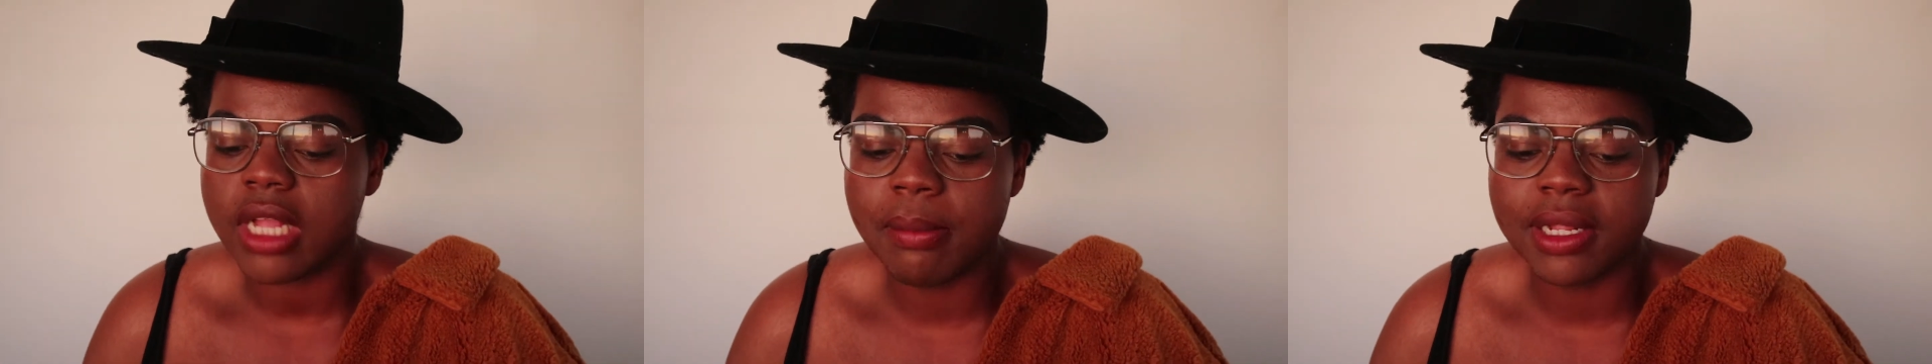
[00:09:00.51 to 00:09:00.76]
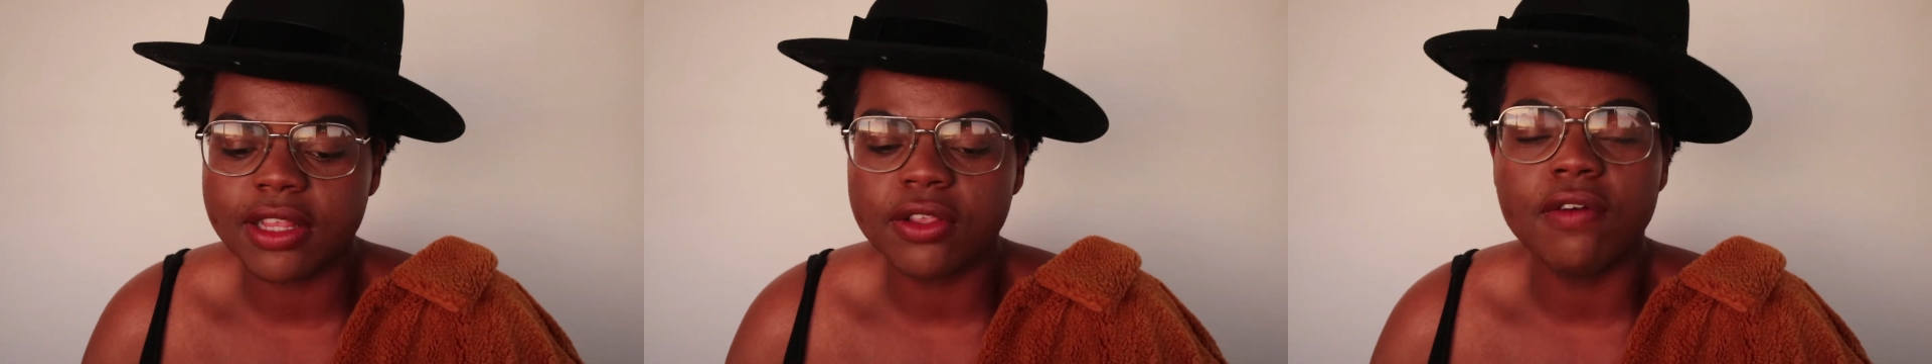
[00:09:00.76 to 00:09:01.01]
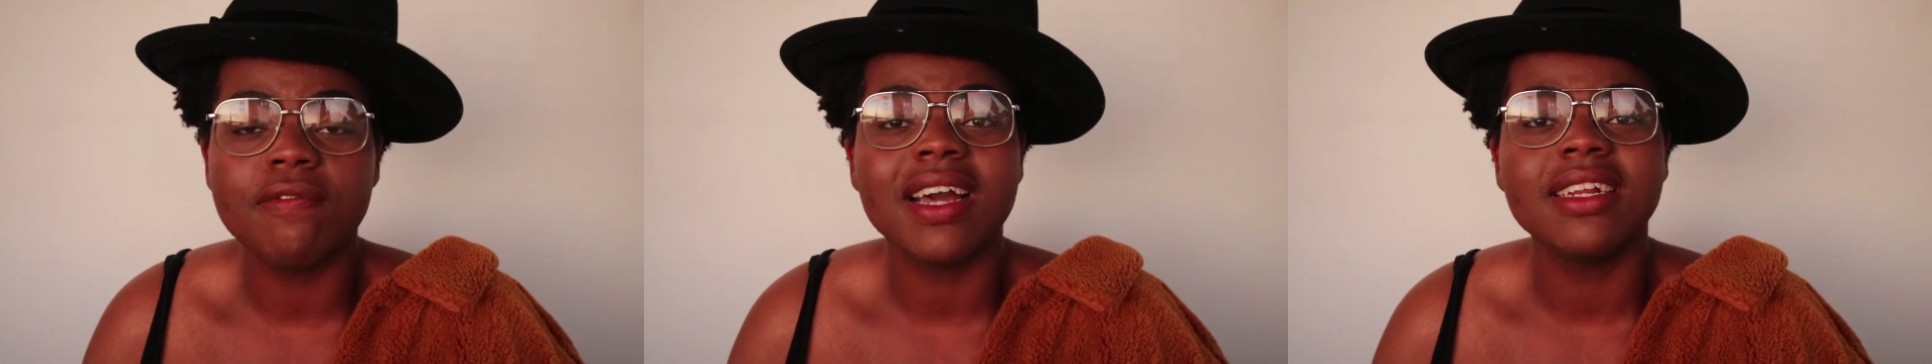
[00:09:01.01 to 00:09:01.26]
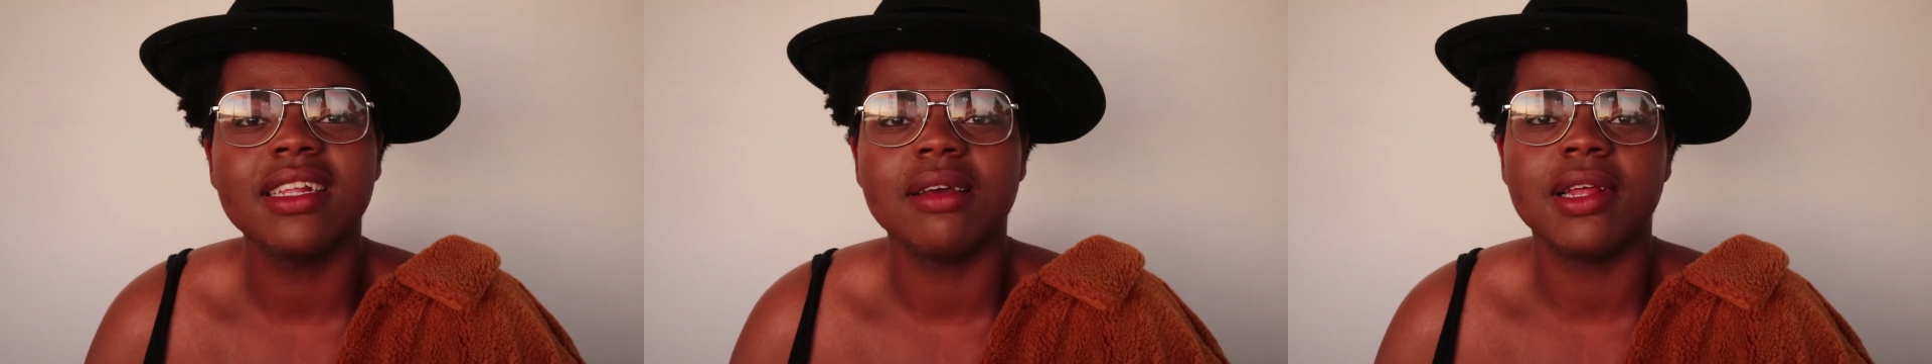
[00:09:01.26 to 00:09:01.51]
But so
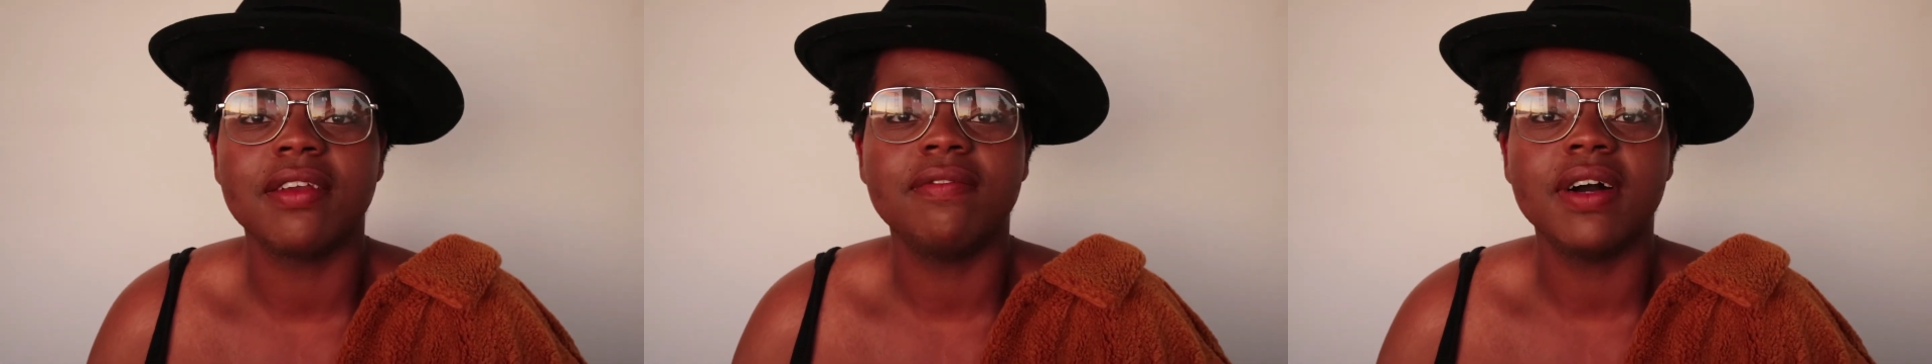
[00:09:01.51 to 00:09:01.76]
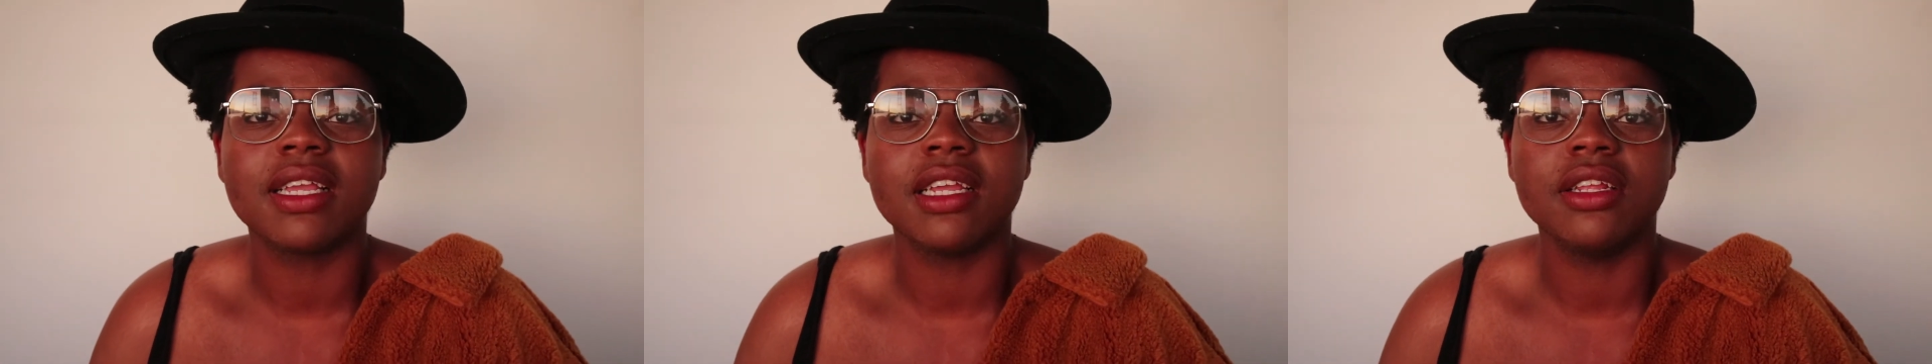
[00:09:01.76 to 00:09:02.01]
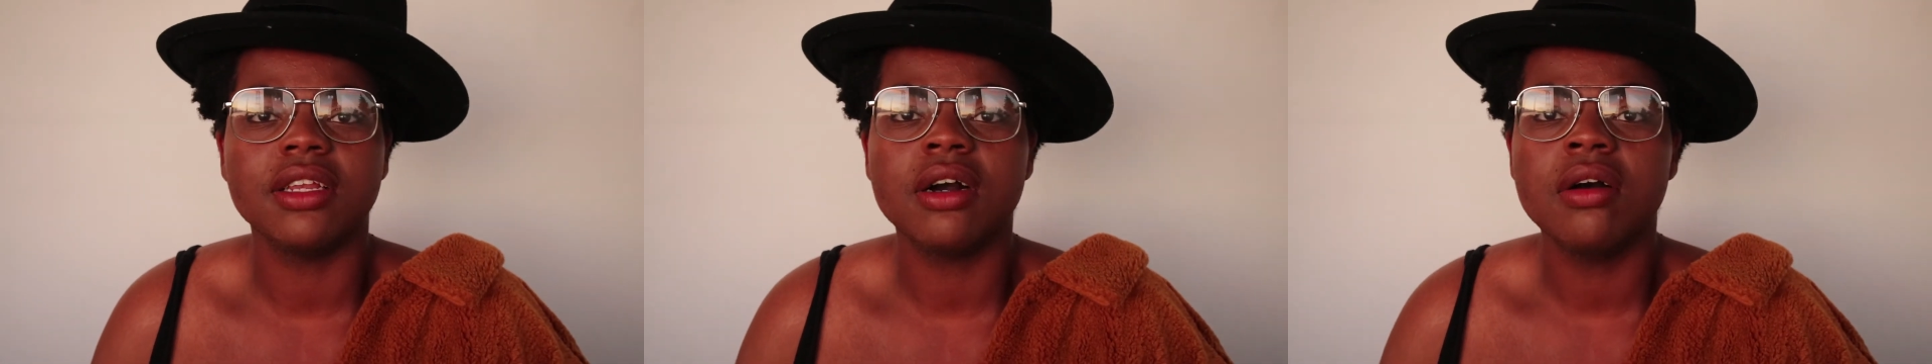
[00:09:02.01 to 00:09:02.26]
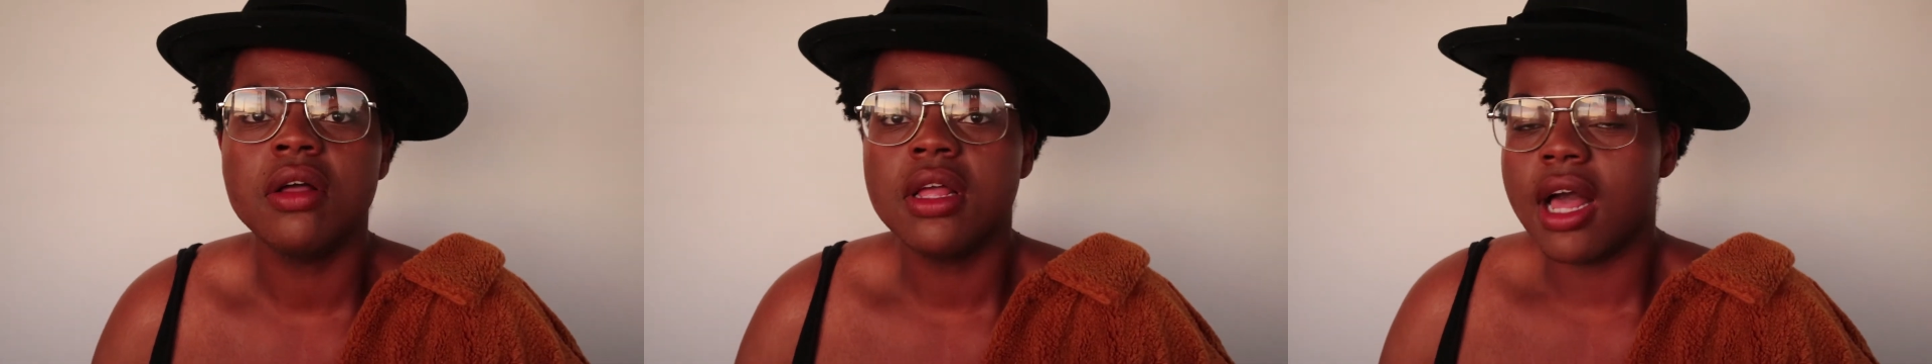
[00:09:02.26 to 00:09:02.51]
finally I'm like, fuck it, you
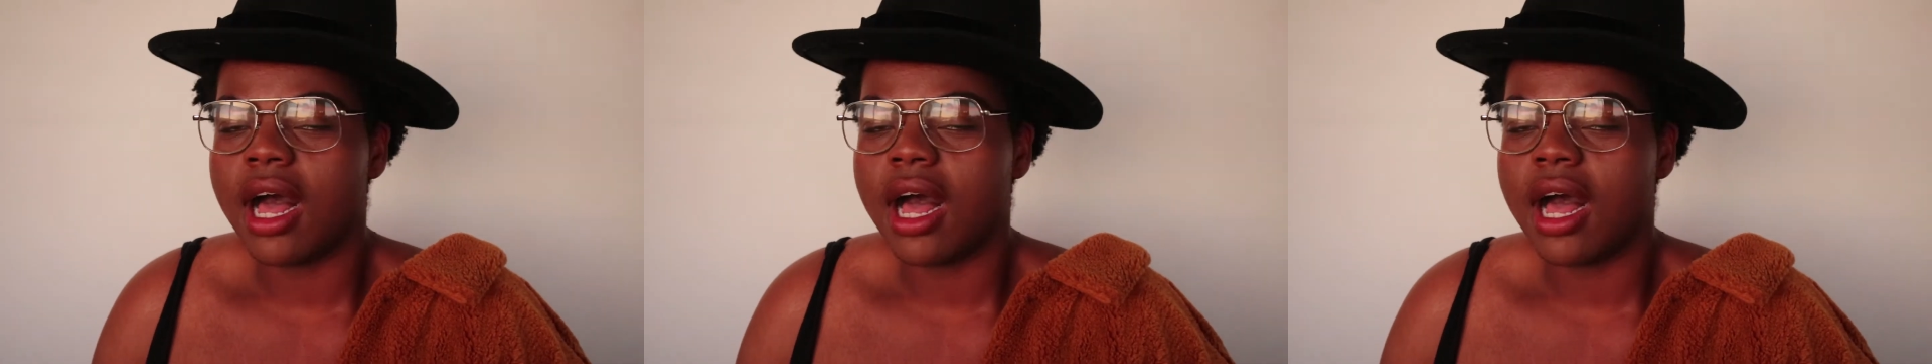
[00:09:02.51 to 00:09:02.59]
know.